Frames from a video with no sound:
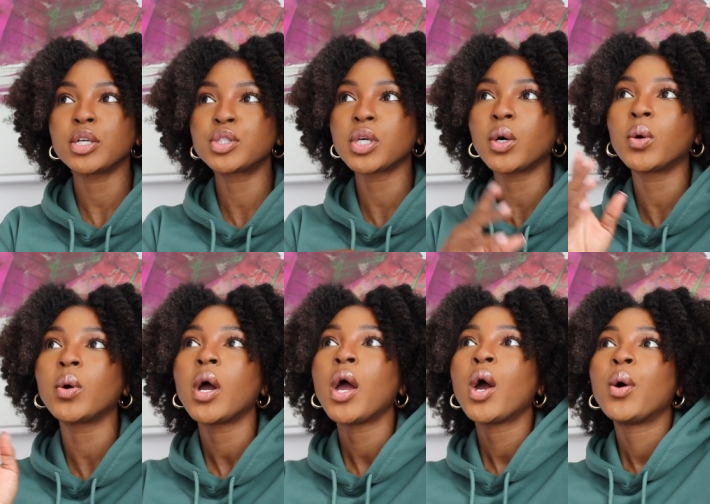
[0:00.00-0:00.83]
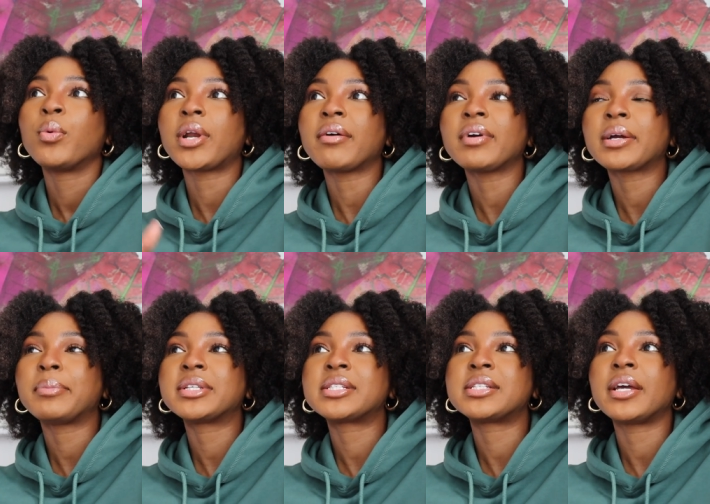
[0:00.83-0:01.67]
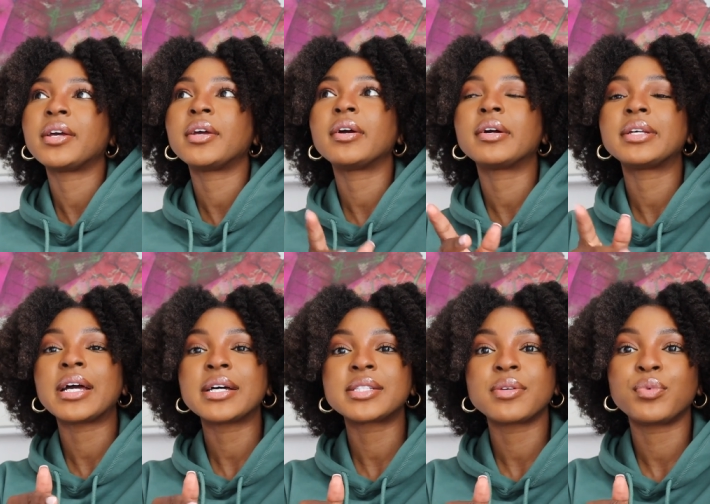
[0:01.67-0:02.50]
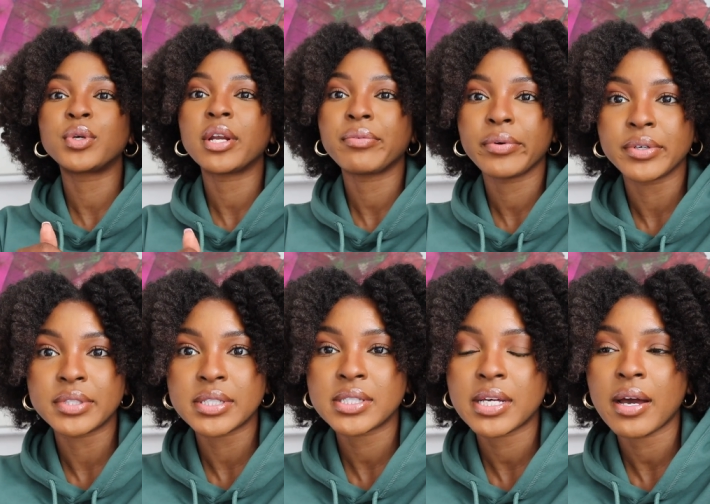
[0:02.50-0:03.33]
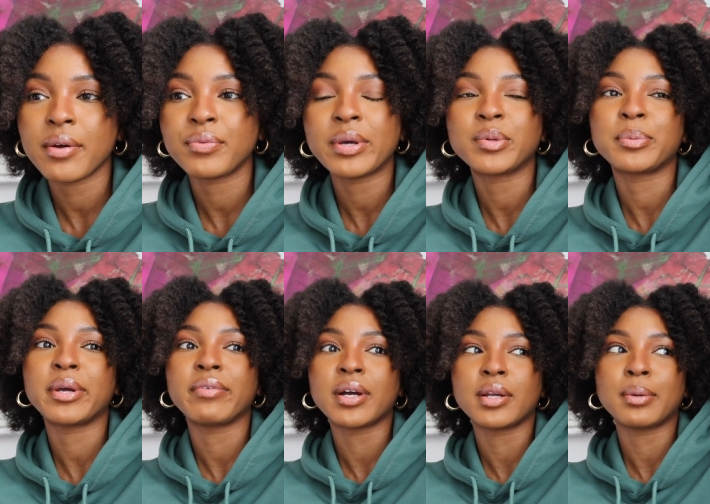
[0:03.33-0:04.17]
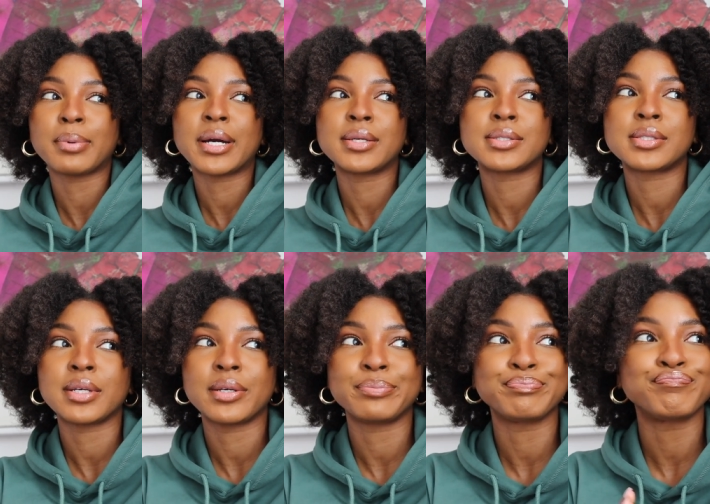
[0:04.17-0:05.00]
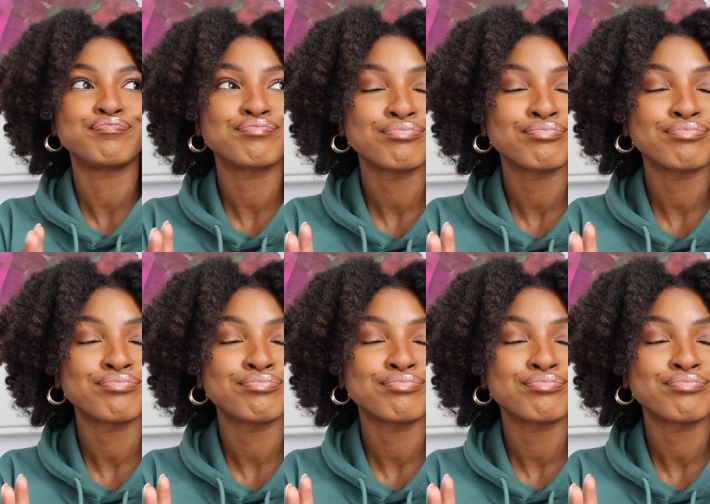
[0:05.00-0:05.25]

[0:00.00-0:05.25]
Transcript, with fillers: so would i recommend staying here yes if you get it for a discount if you have to pay regular price then